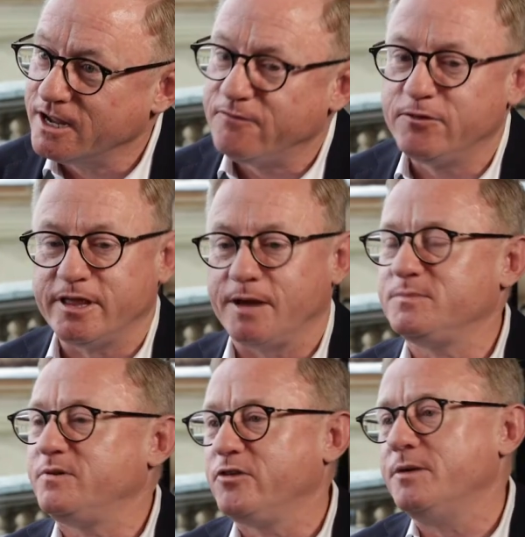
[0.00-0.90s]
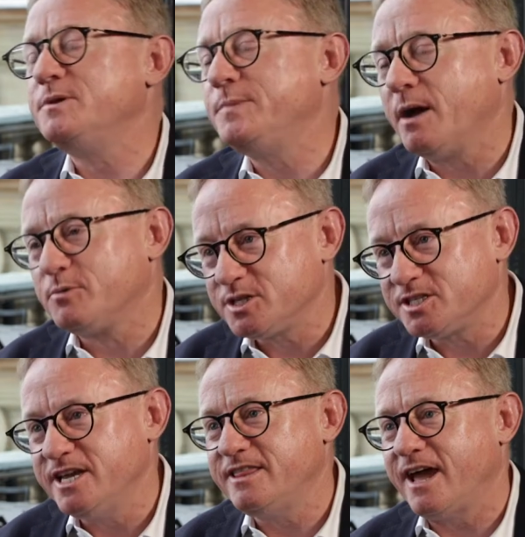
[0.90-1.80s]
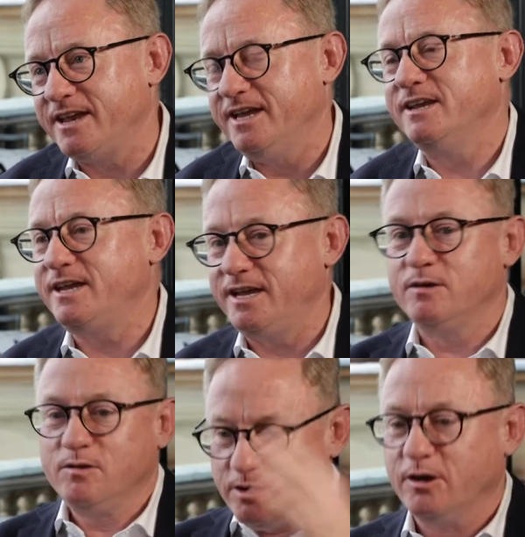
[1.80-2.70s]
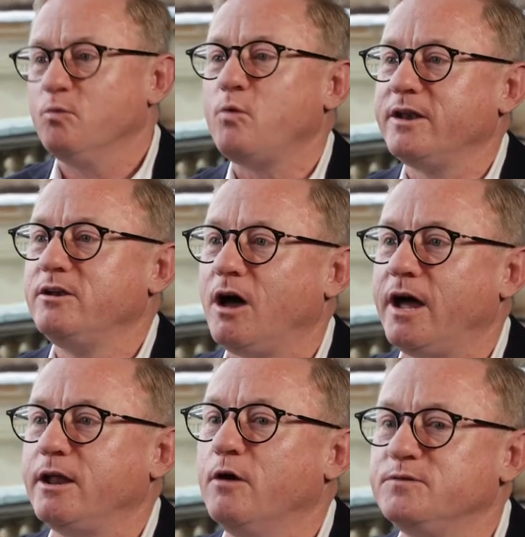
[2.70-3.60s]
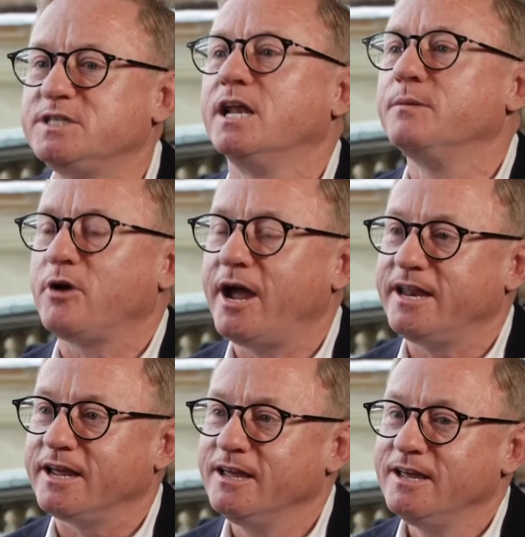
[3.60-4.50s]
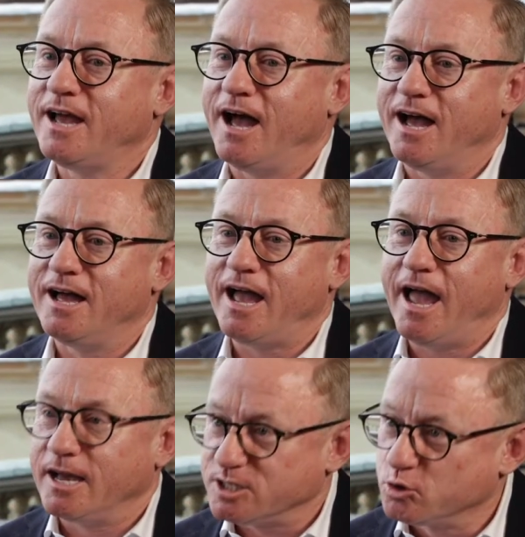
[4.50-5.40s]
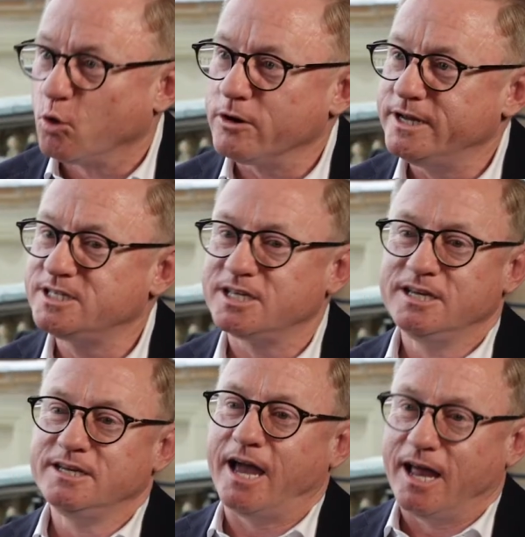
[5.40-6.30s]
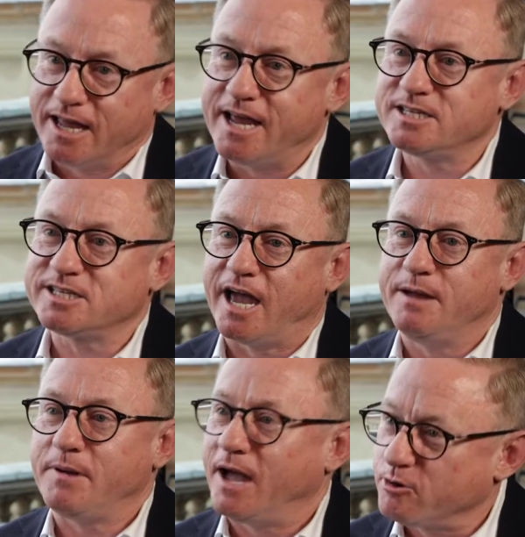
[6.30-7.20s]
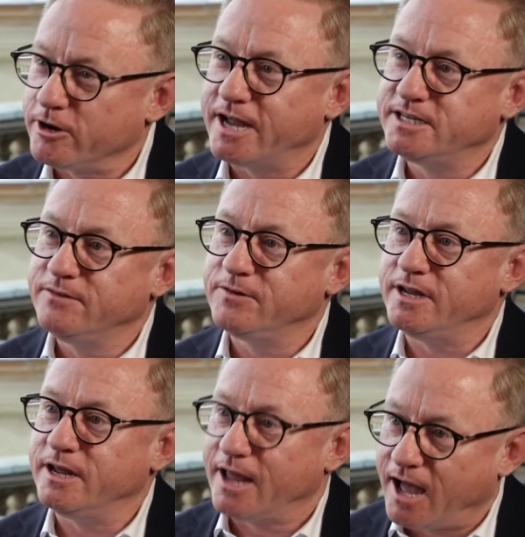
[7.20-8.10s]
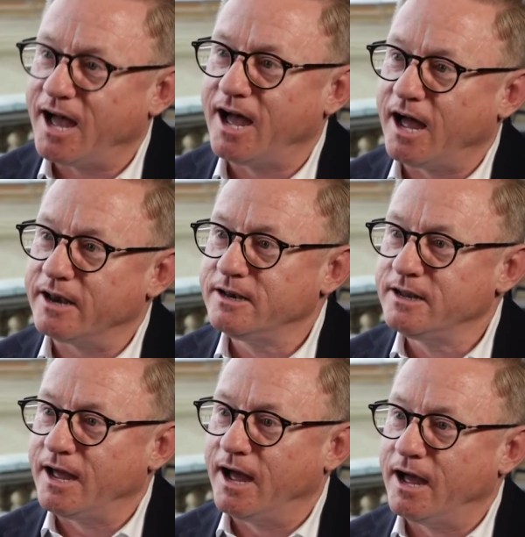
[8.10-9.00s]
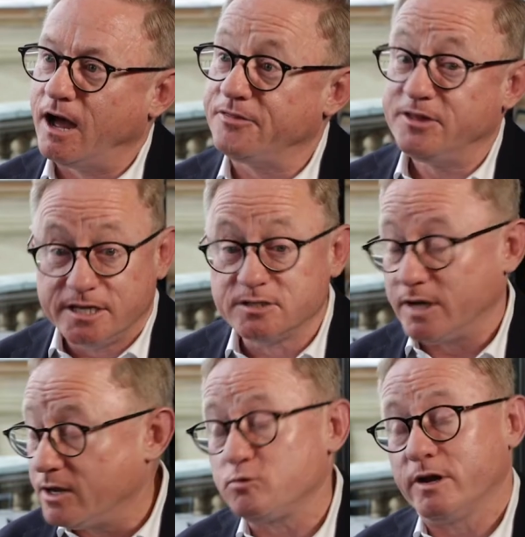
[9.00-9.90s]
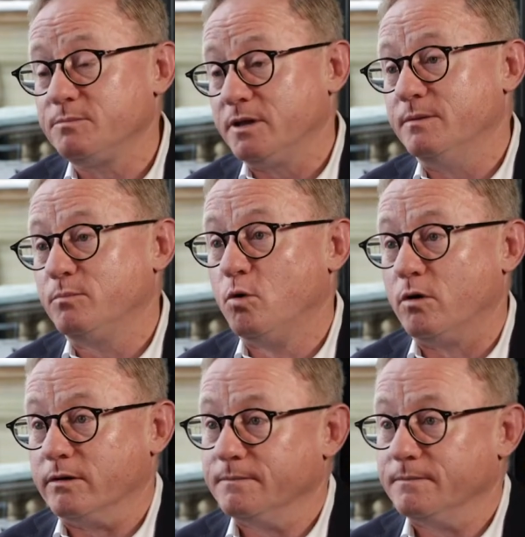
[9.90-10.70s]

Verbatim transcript: for them for them to be able to see that in in you know one night of celebrating uh, our stories, our landscape, our creativity, and our art. Uh, I think is incredibly important.